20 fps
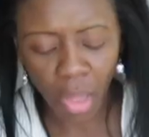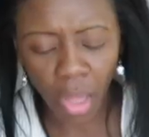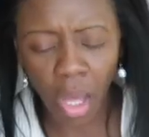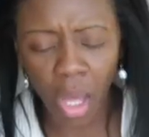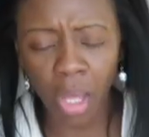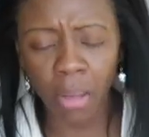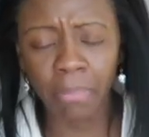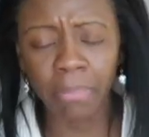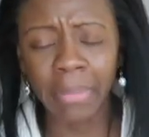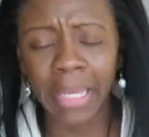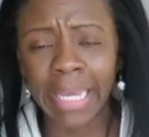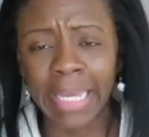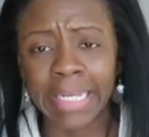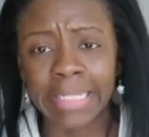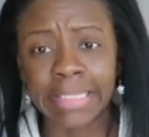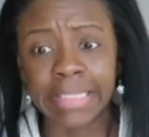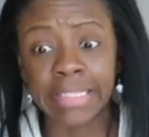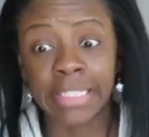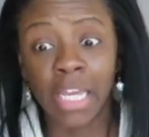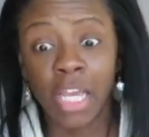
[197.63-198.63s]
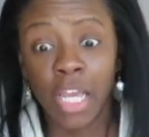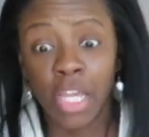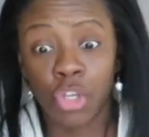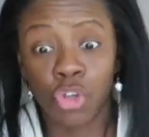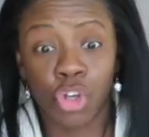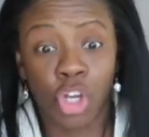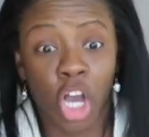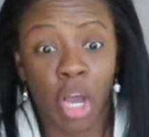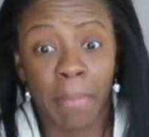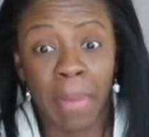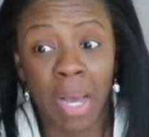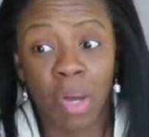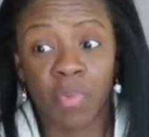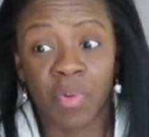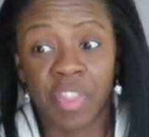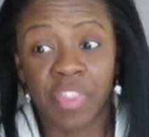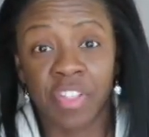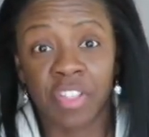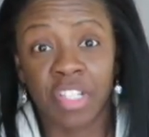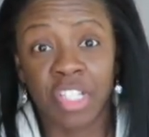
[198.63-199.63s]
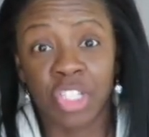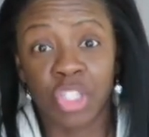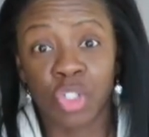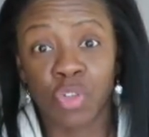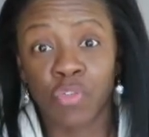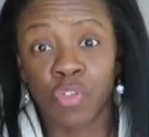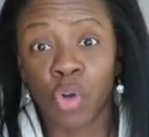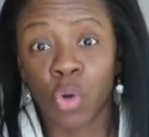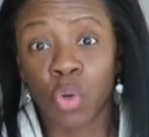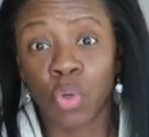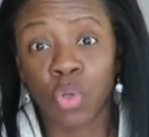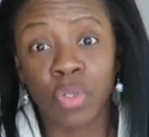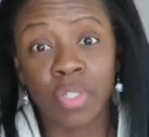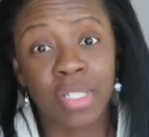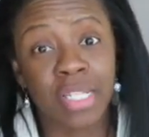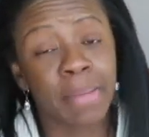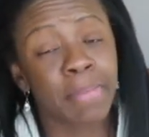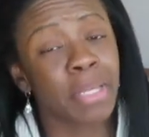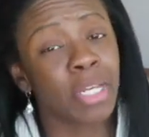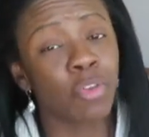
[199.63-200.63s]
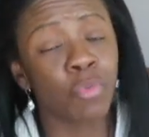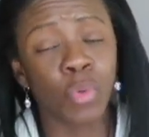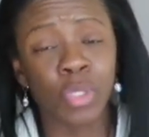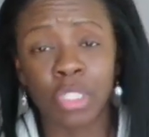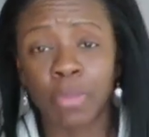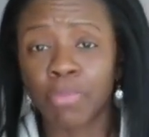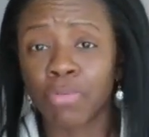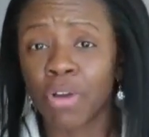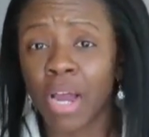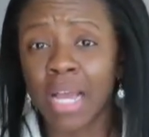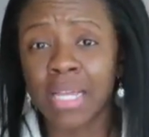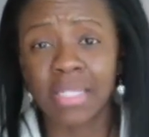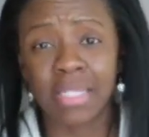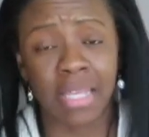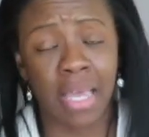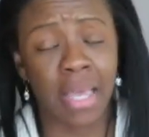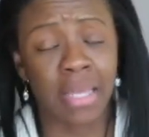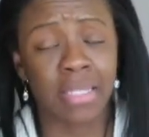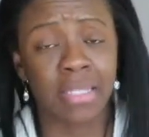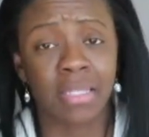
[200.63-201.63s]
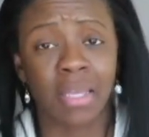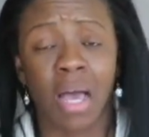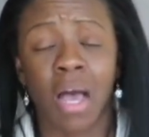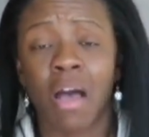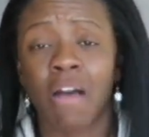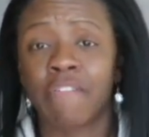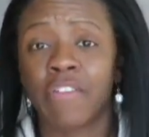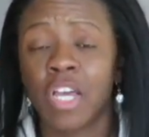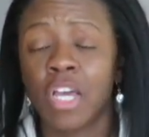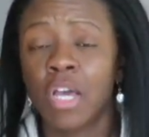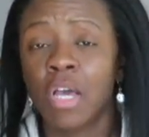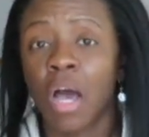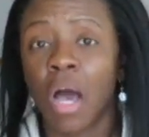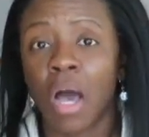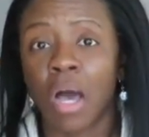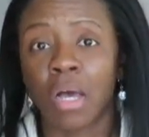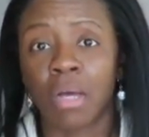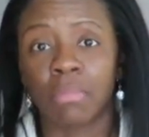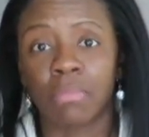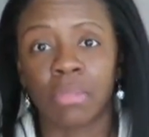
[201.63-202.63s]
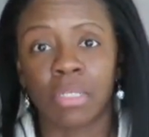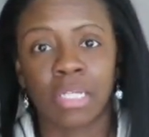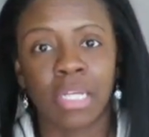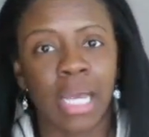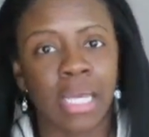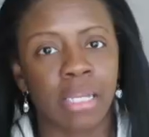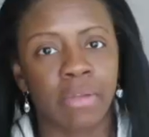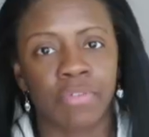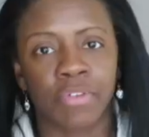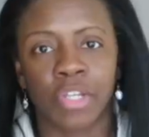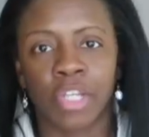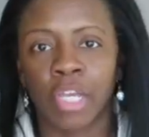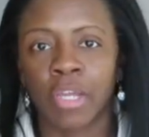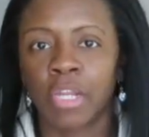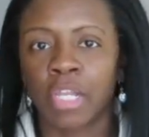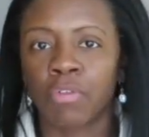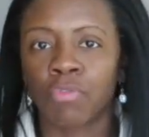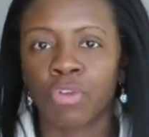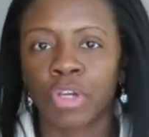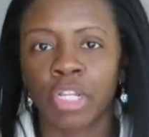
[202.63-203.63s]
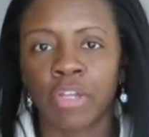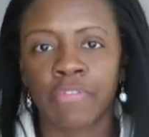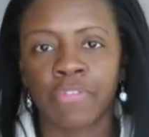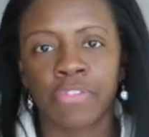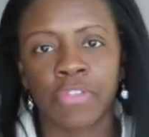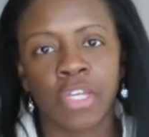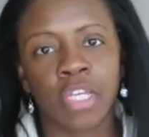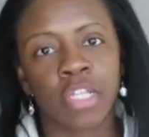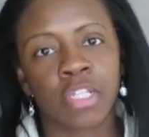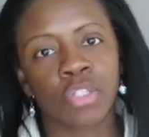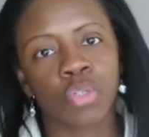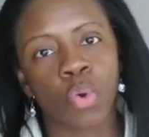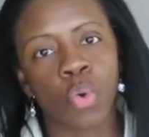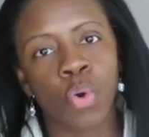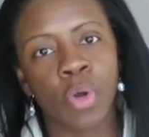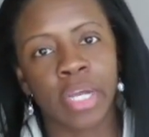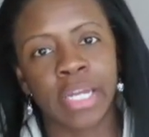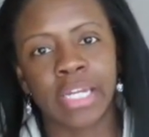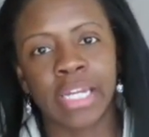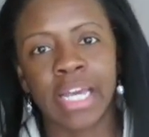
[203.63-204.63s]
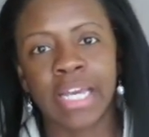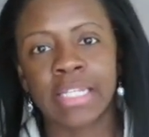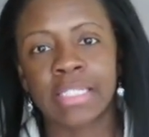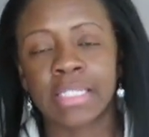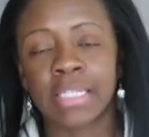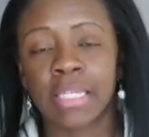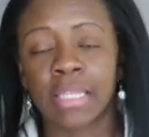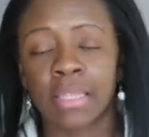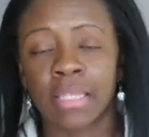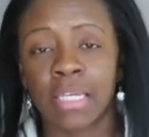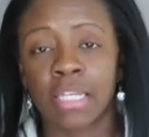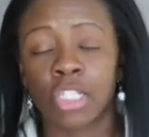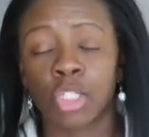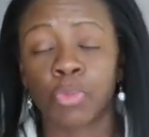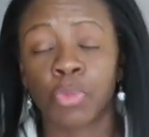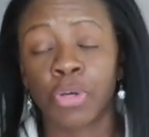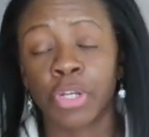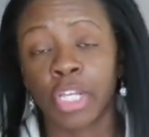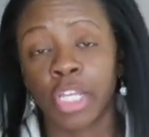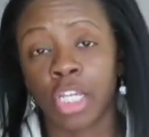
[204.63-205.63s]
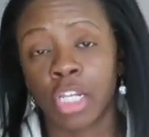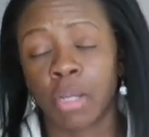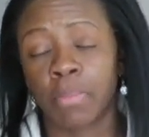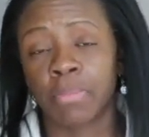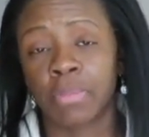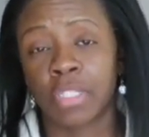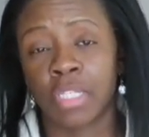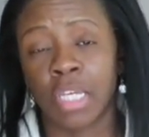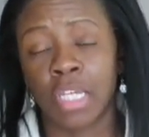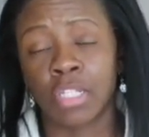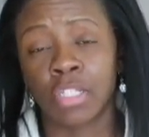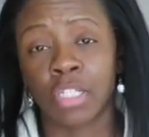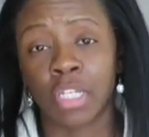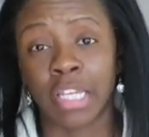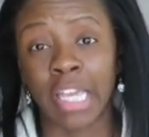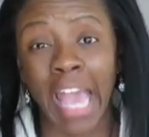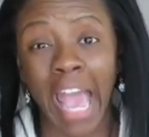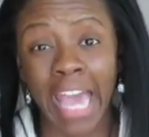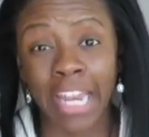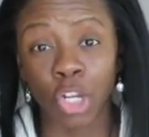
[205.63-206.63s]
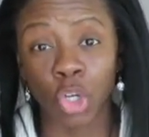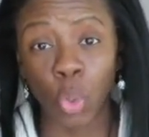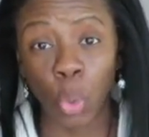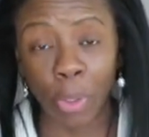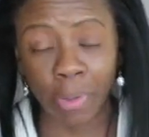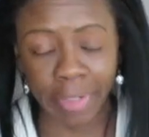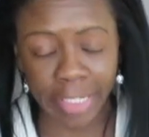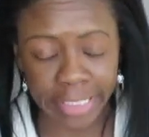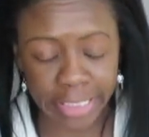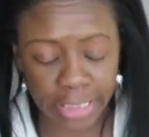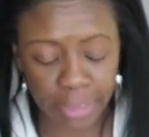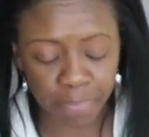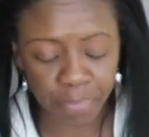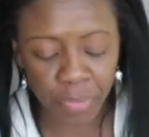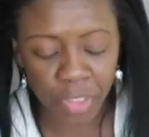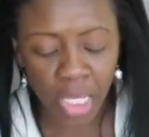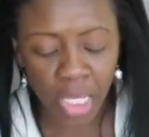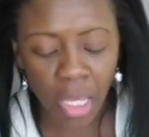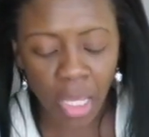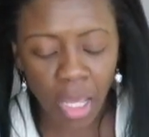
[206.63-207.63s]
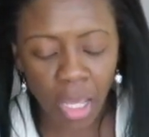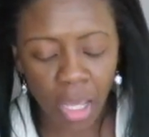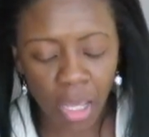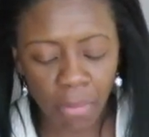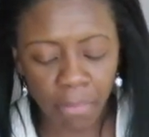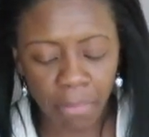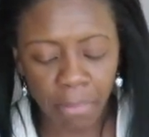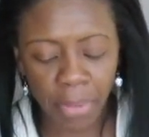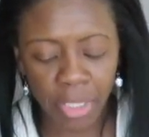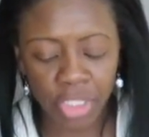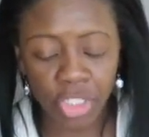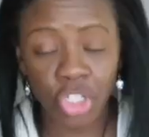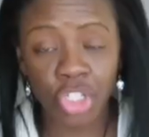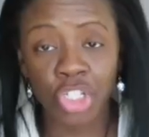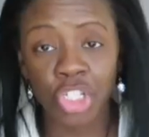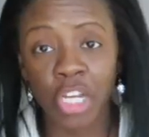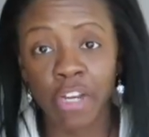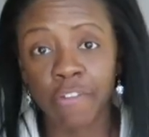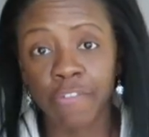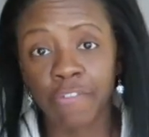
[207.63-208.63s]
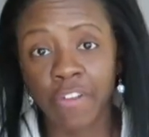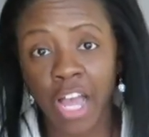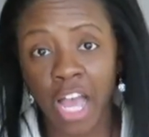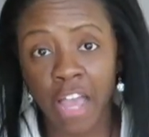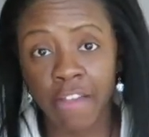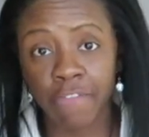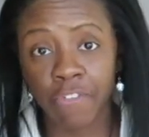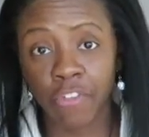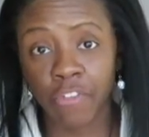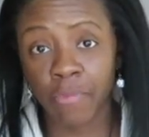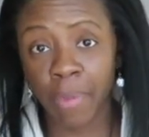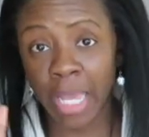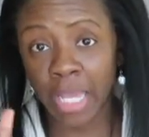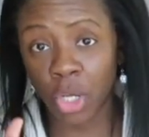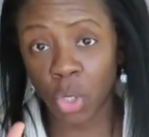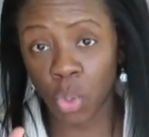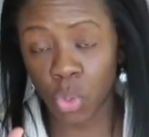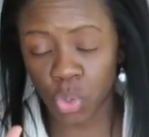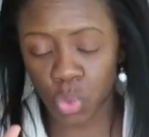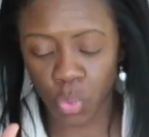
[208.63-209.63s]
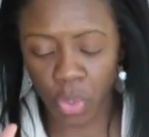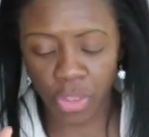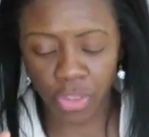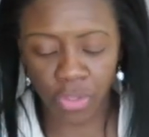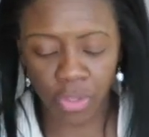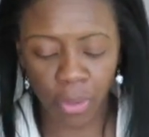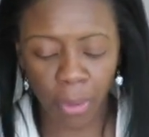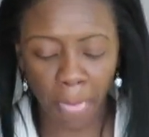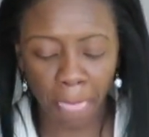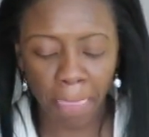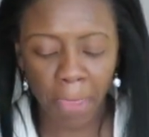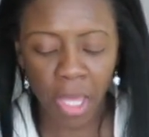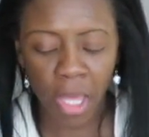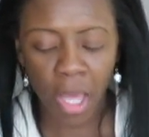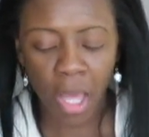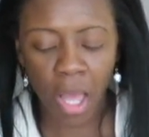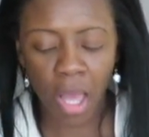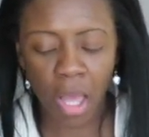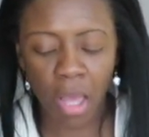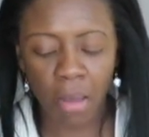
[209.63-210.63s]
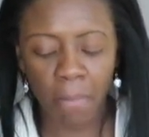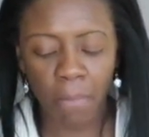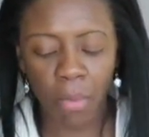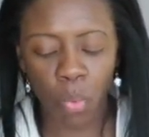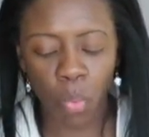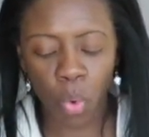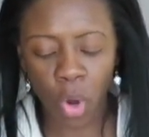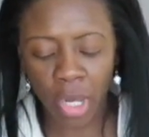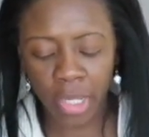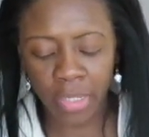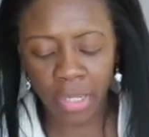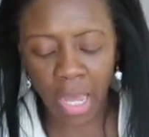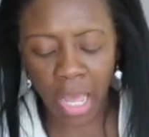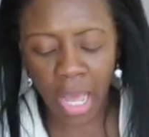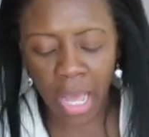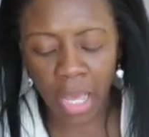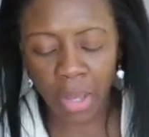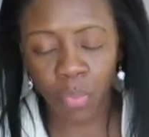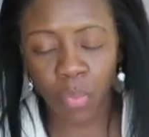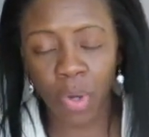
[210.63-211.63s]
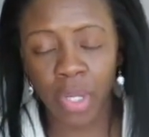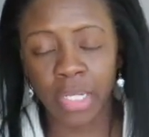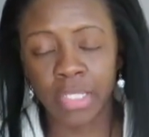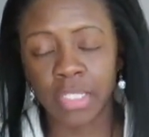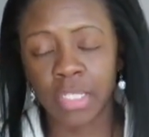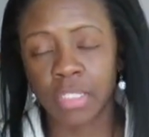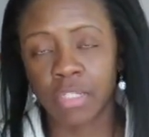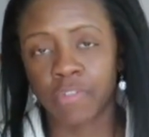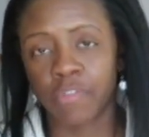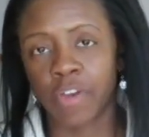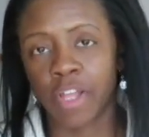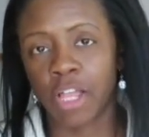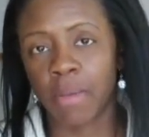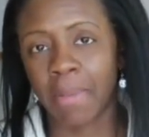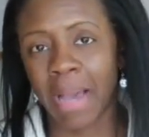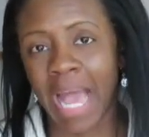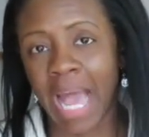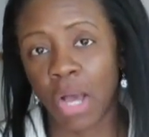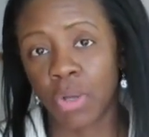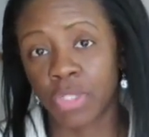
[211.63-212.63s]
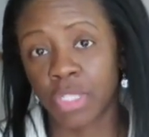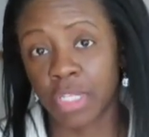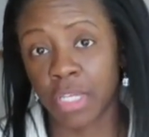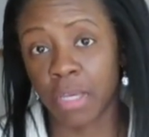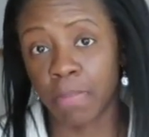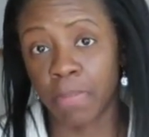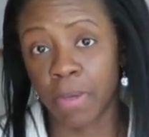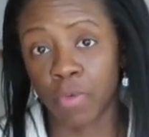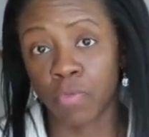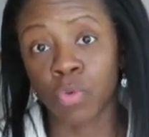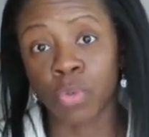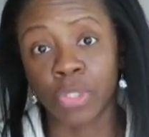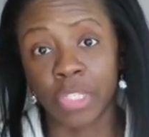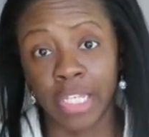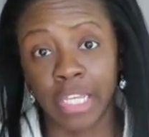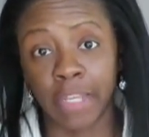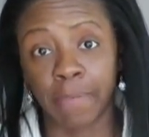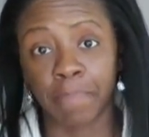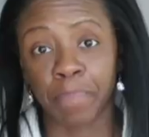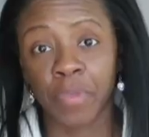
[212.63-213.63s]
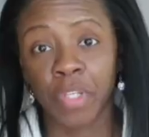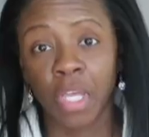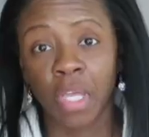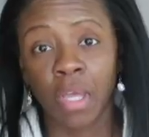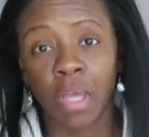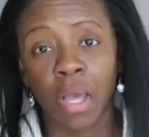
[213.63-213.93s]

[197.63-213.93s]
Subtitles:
And you come out with a list of goals. I mean, it was a process of kind of getting rid of things, organizing things, putting them into categories. But to share 5 of my goals with you, one, I wanted to develop a housekeeping routine.